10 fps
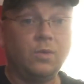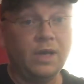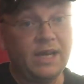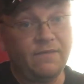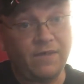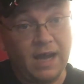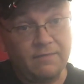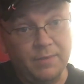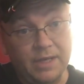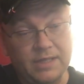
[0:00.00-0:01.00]

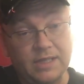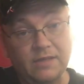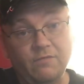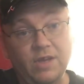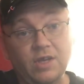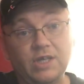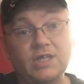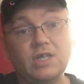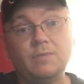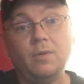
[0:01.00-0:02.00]
25 minutes in the vehicle
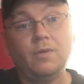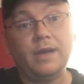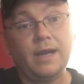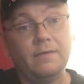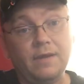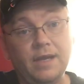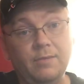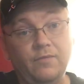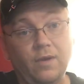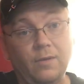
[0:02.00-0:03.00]
because it's pouring down rain
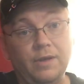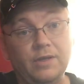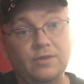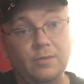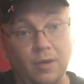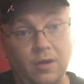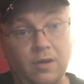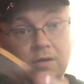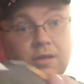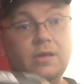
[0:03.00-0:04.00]
before I went into the
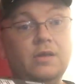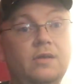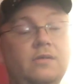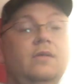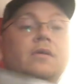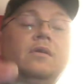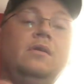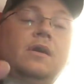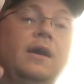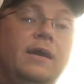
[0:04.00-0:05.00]
mall.
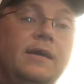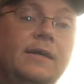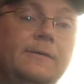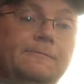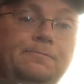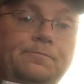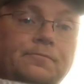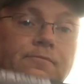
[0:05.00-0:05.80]
Um,